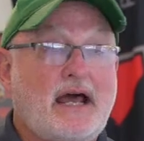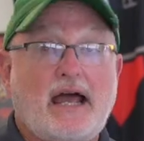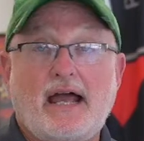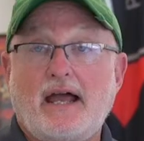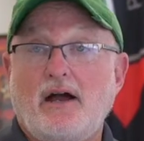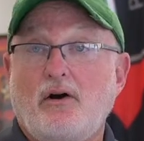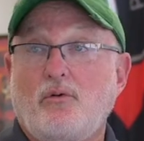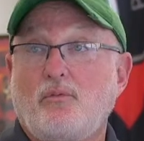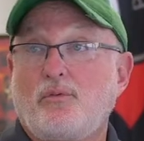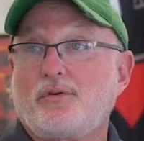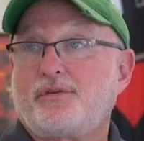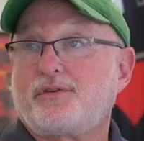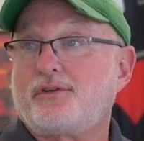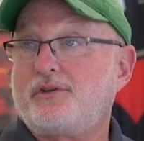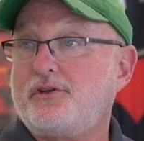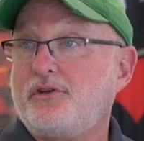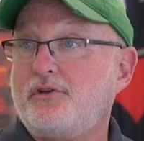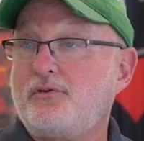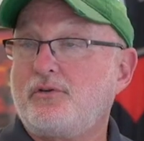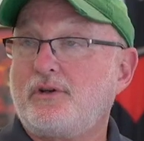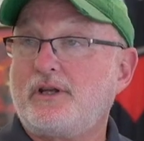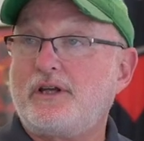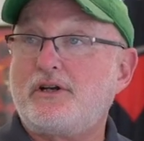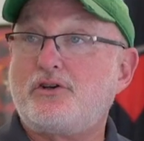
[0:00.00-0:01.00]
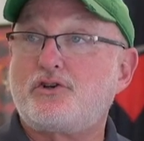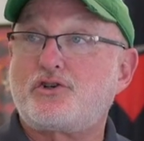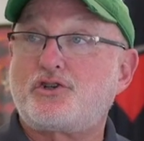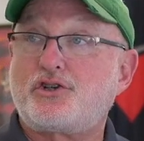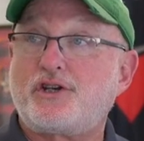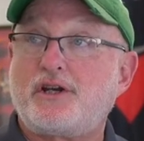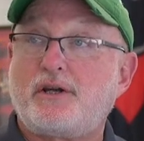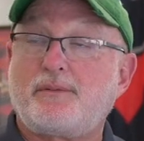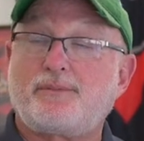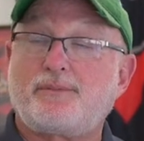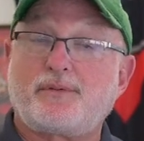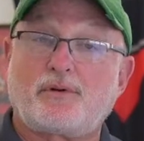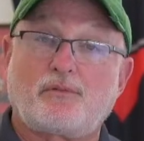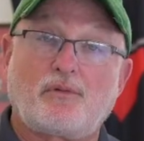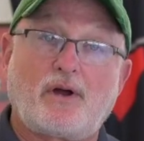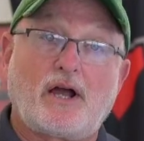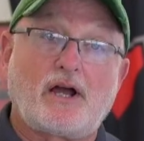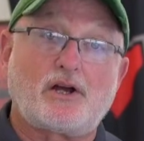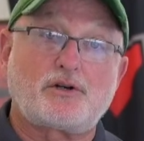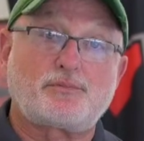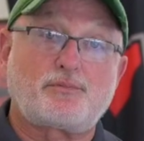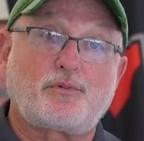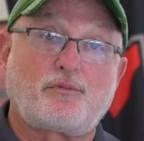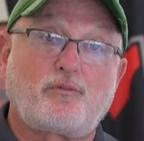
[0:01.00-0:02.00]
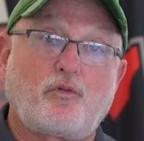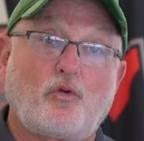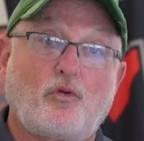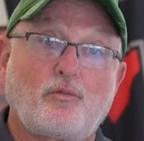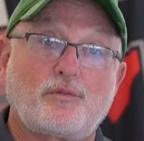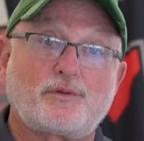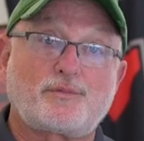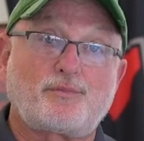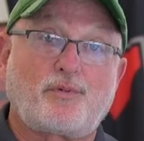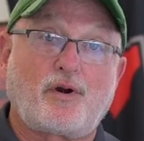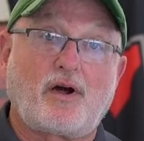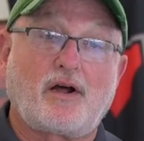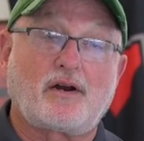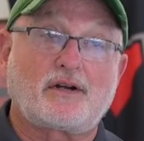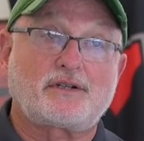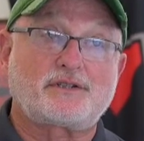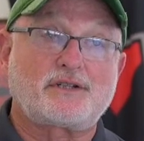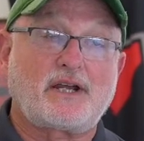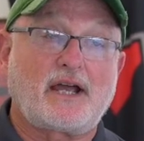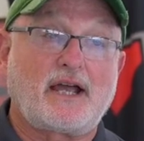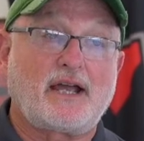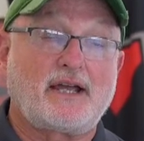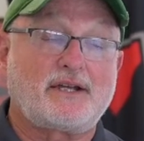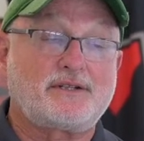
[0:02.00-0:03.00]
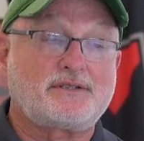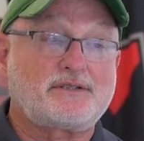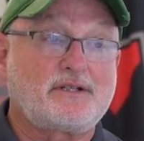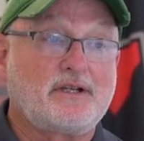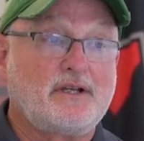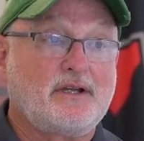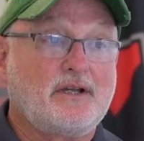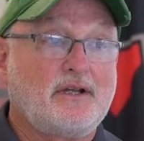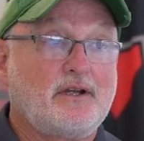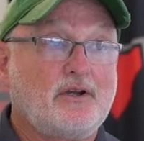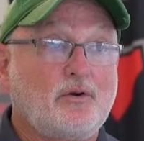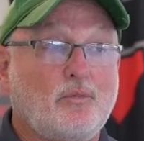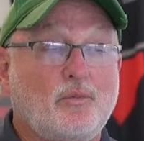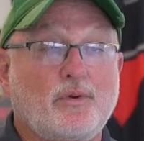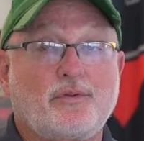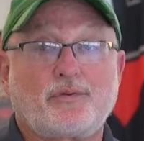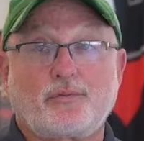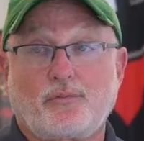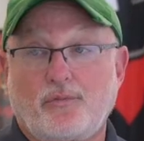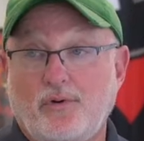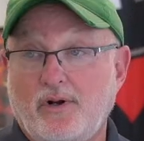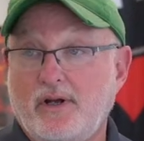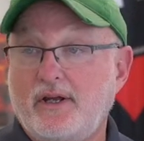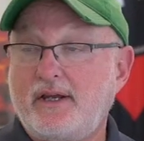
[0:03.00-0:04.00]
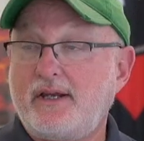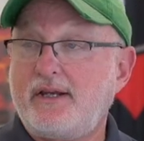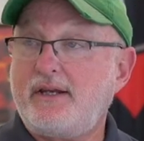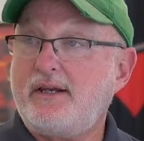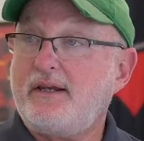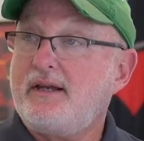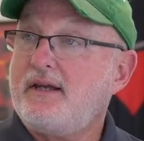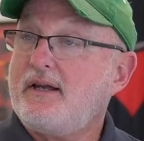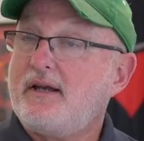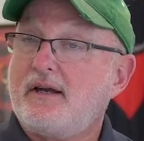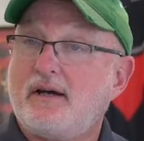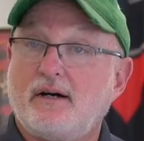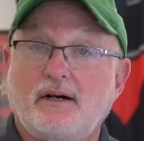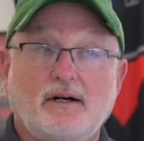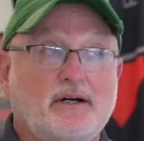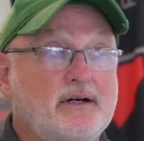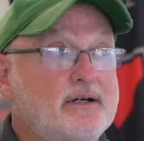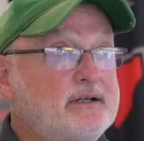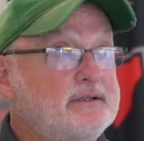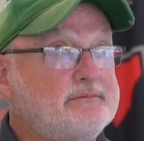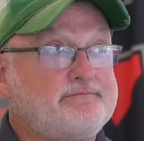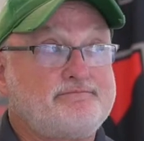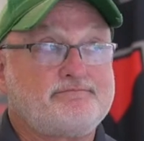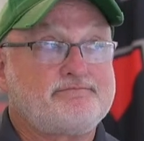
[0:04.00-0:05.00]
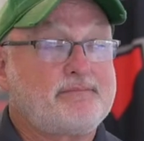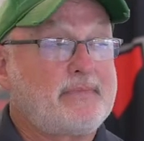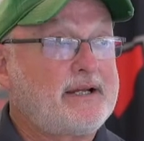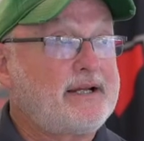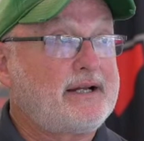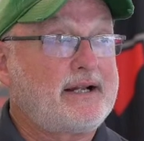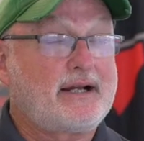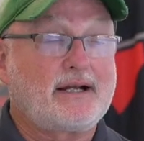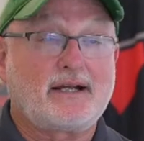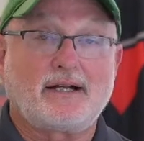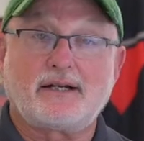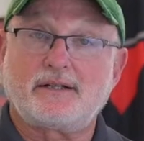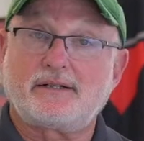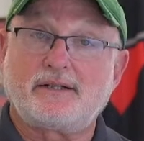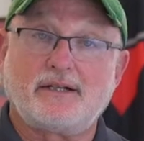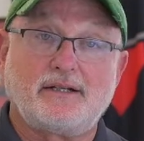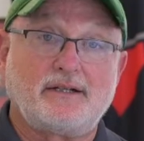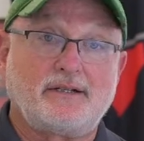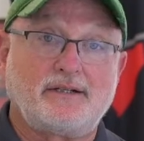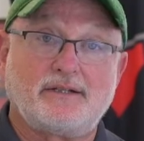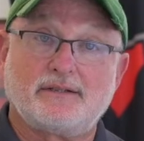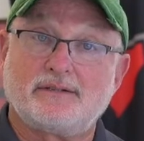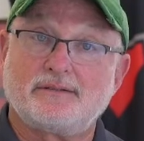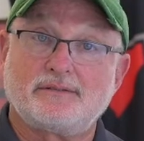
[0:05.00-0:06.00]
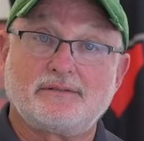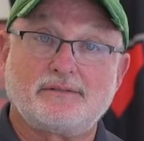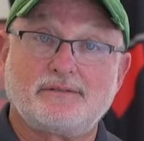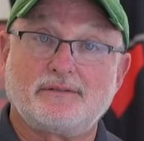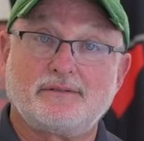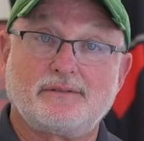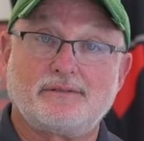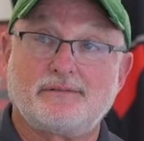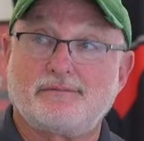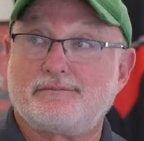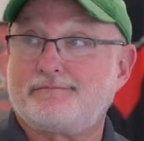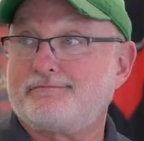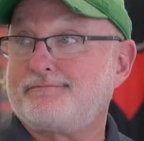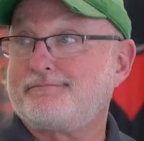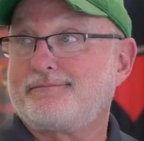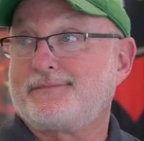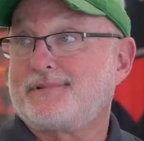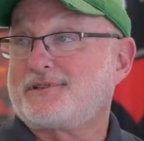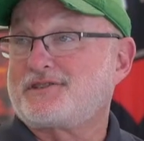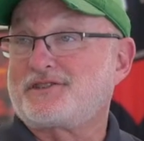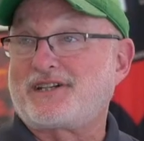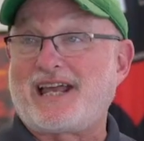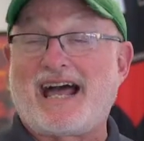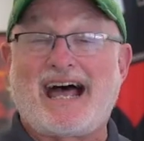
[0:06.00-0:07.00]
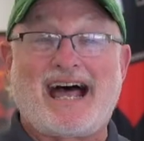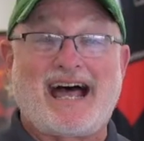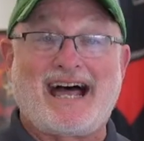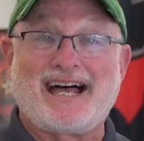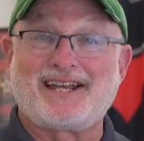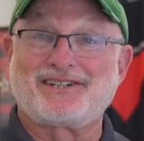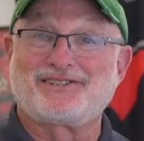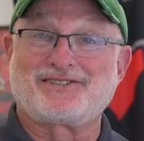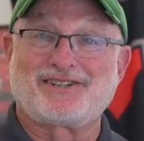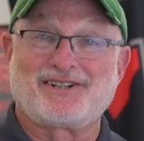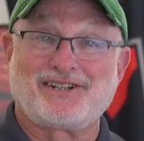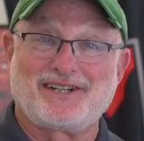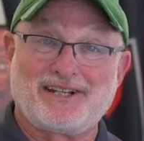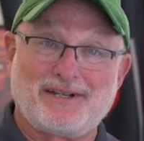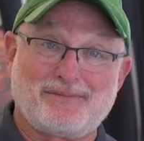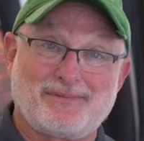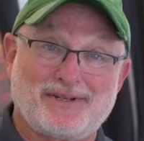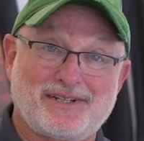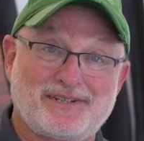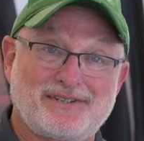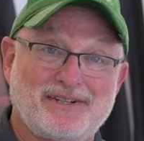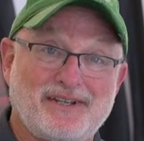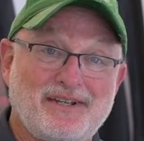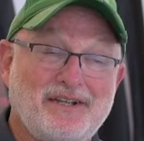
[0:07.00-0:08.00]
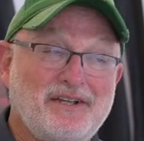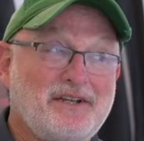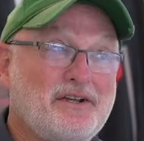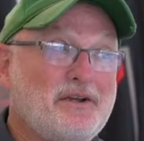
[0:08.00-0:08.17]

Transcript: now with the new leadership that Roush Performance Products has, with Ray, um, man, I got to tell you, the sky's the limit.